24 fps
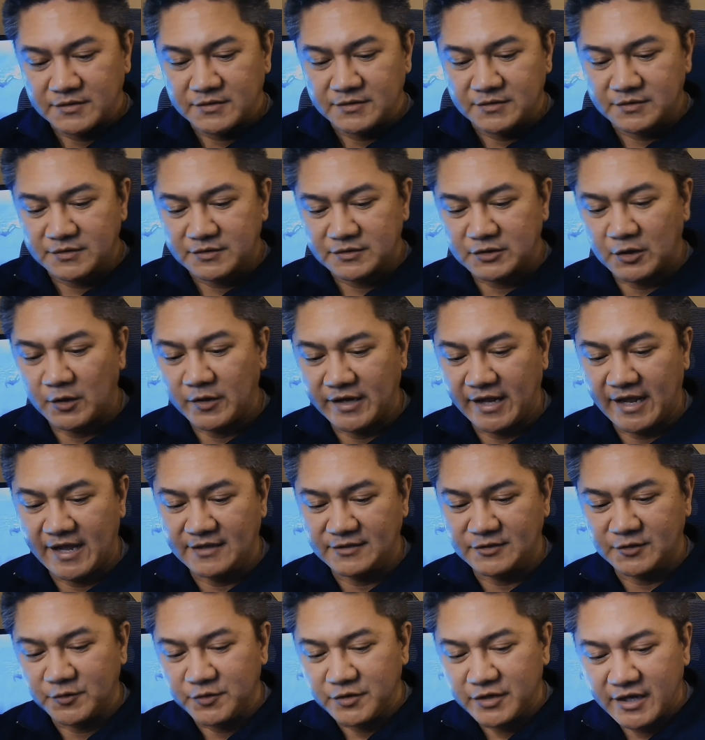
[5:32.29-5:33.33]
So yeah,
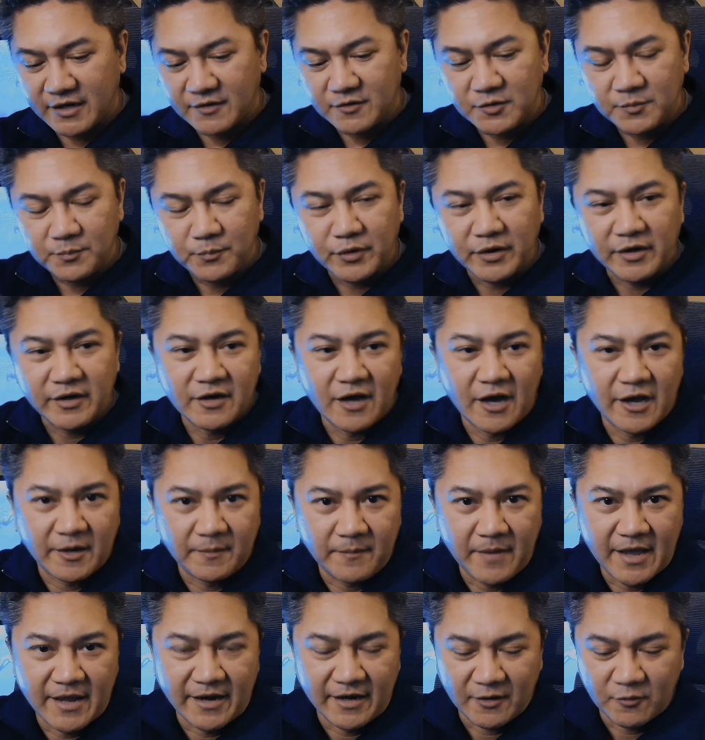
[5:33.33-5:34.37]
so you can put in
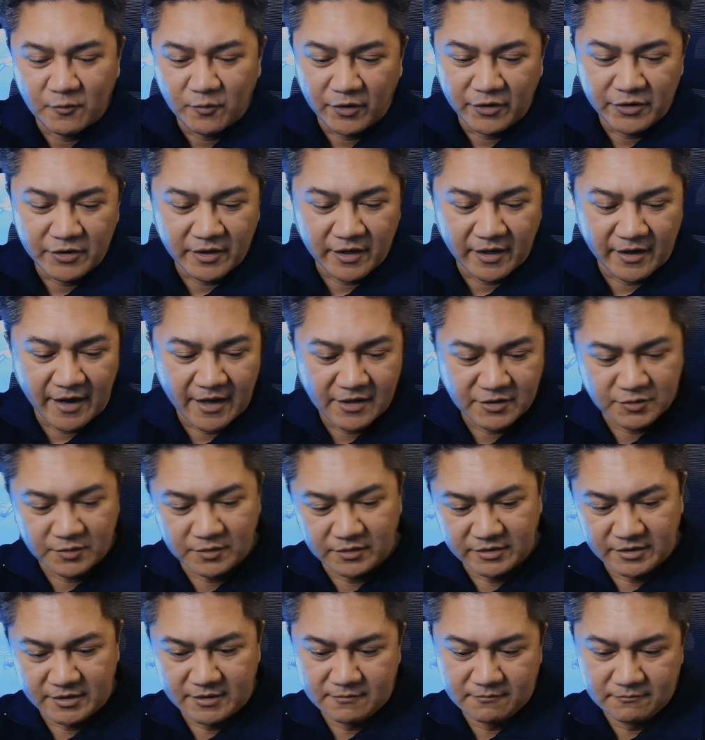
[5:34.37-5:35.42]
automatic where you can
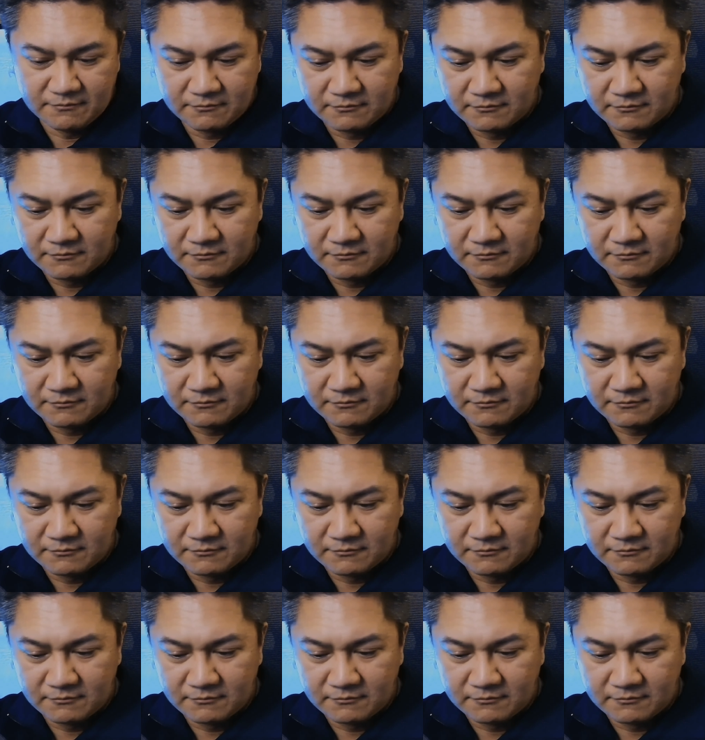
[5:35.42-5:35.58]
actually